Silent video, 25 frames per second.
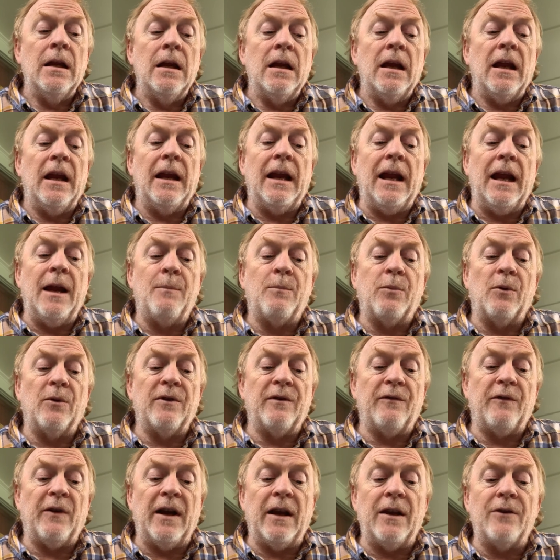In April,
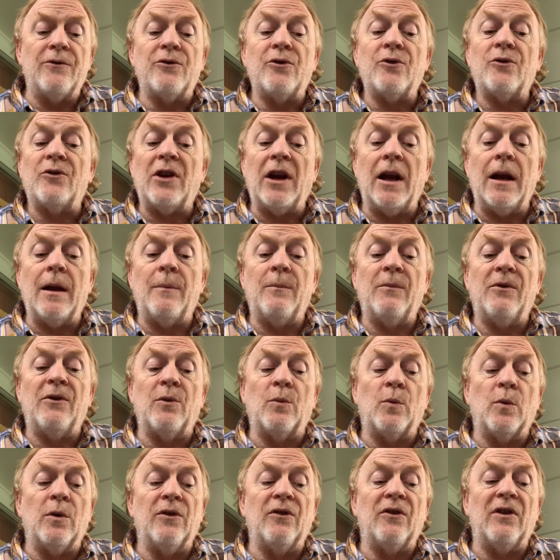the Financial Times, the
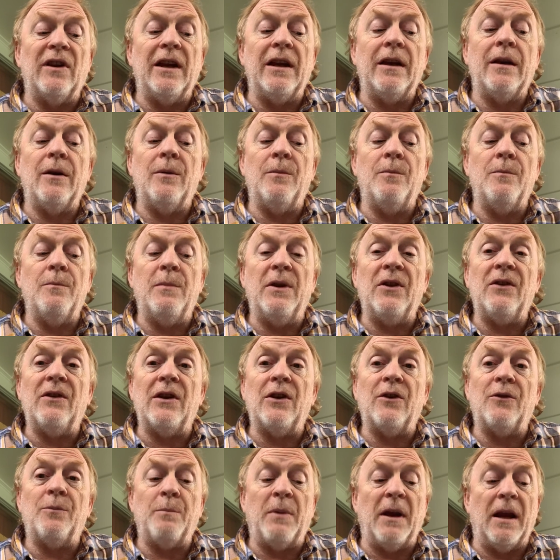world's leading
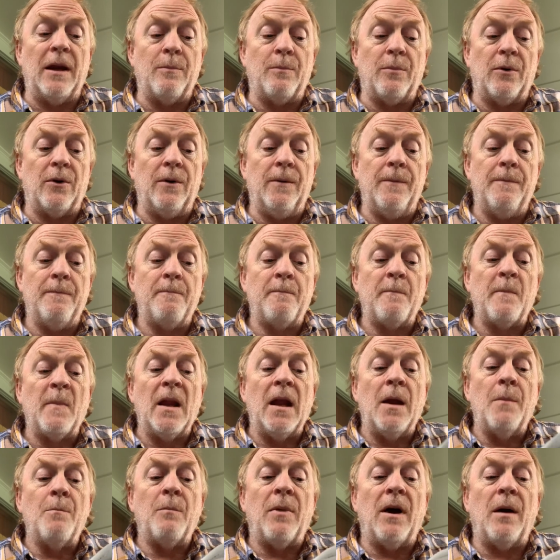business paper,
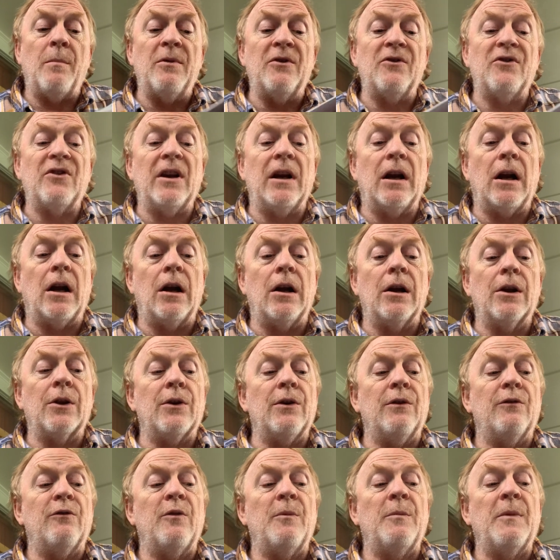published an
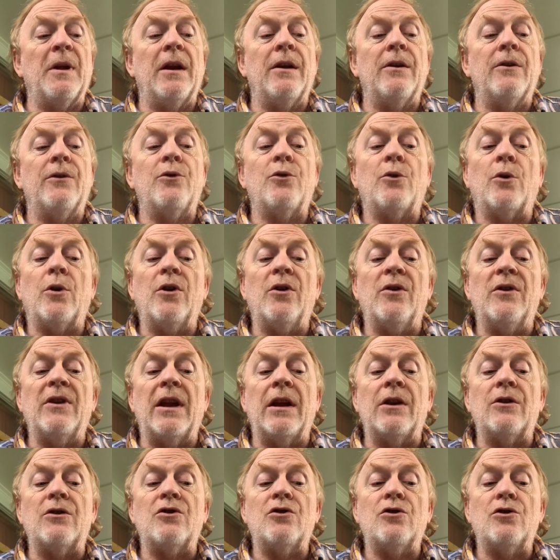article from the editorial
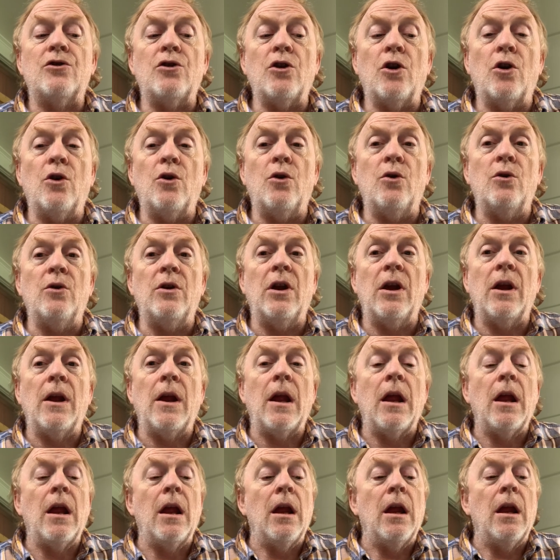that showed
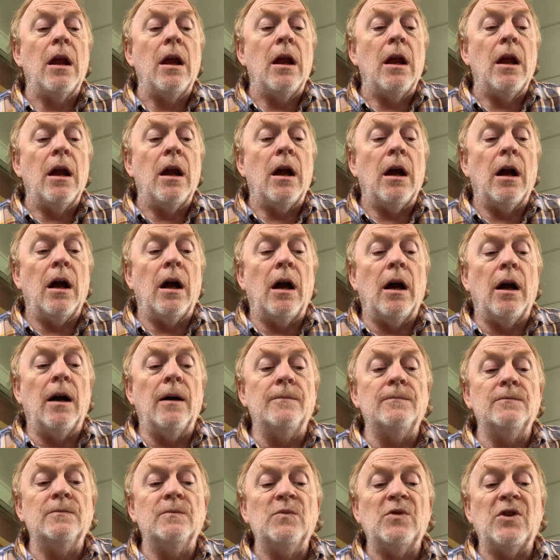
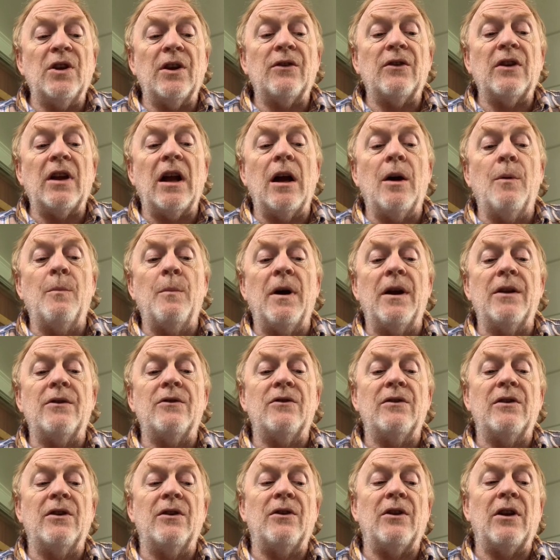um, just how
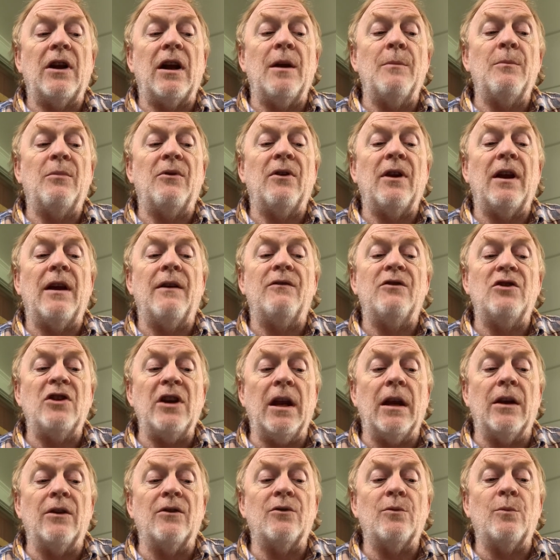much the times have
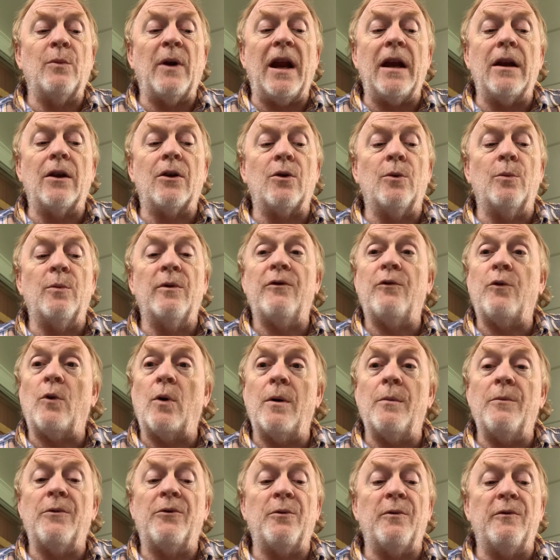changed. Radical
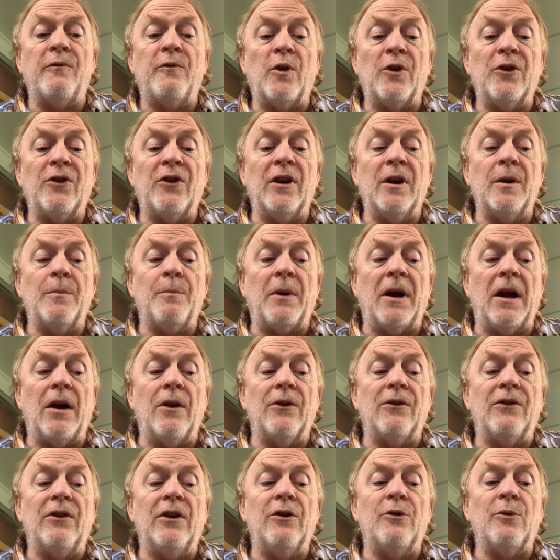reforms reversing the
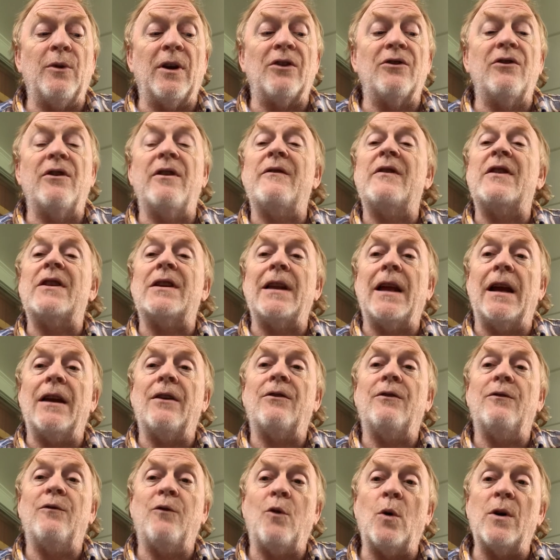policy direction of the
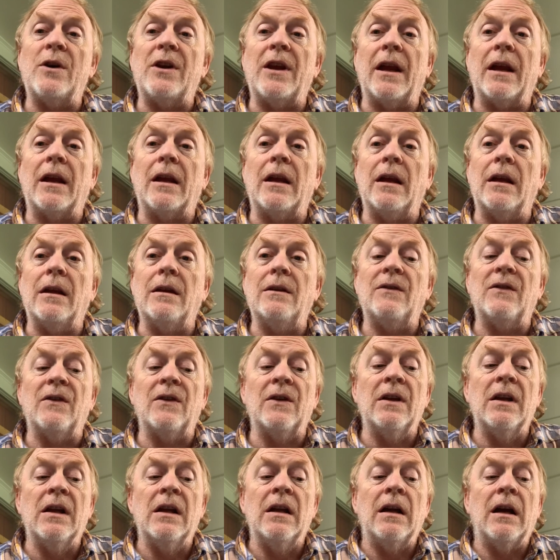last four decades,
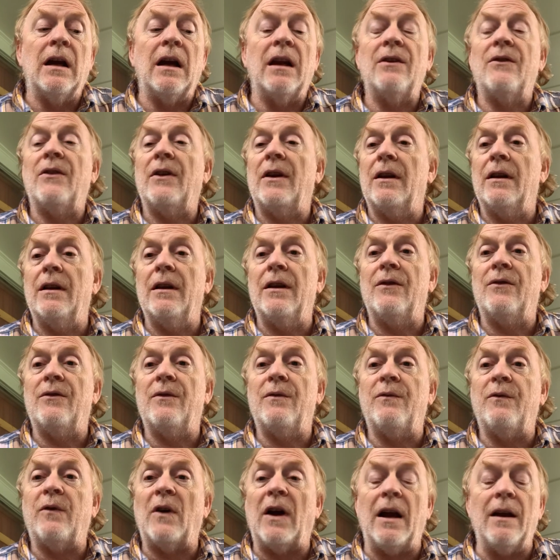I'd say at least
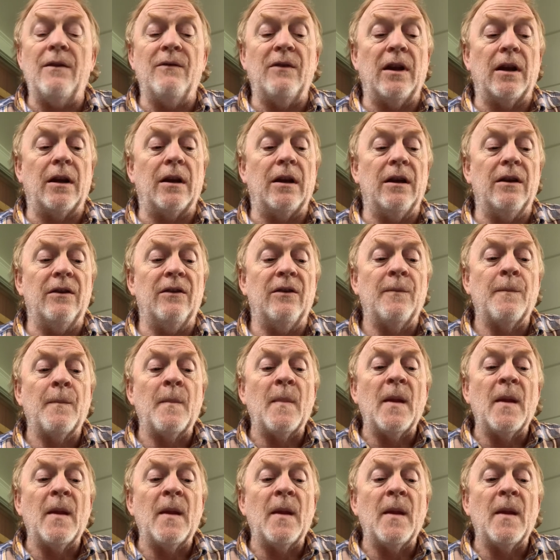five decades,